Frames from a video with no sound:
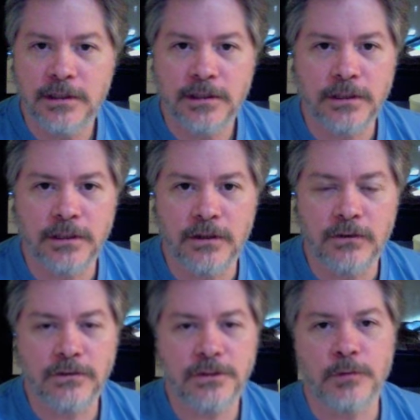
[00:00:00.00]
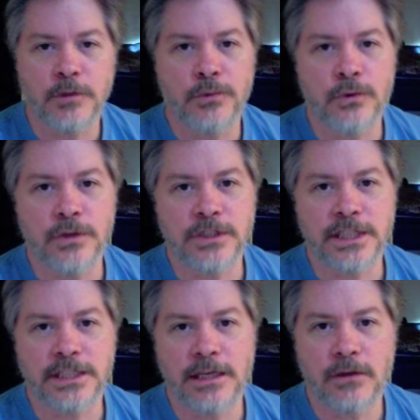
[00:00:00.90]
You know, some reports they
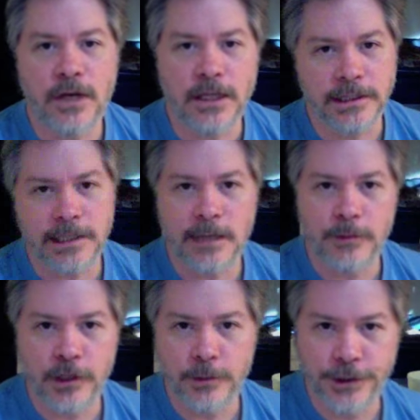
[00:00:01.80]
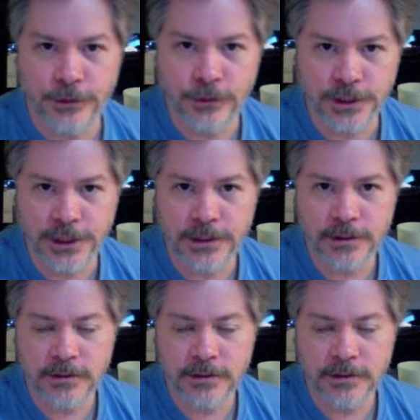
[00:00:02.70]
say, well, it's a nine millimeter Uzi.